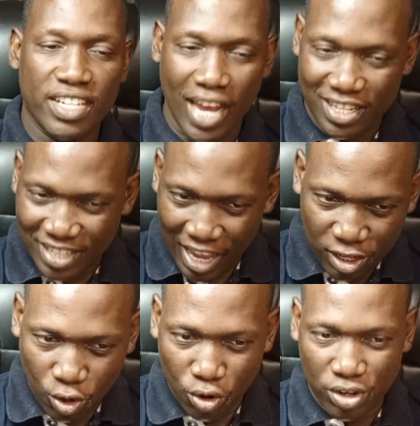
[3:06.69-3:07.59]
tax
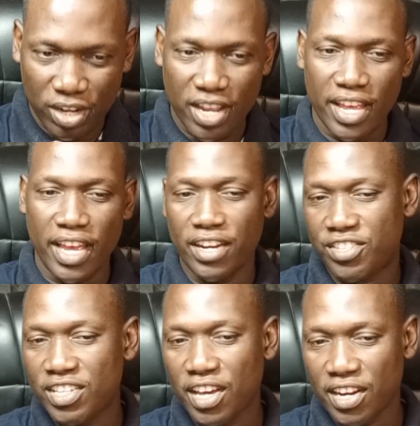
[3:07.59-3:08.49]
alcohol and
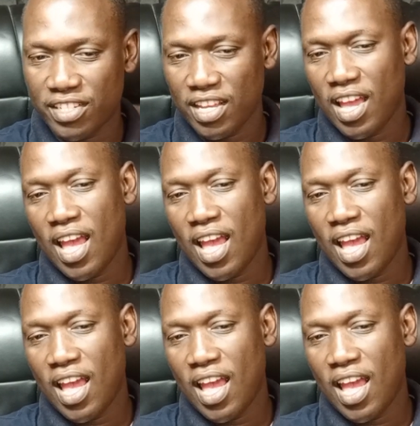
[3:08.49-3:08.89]
cigarettes.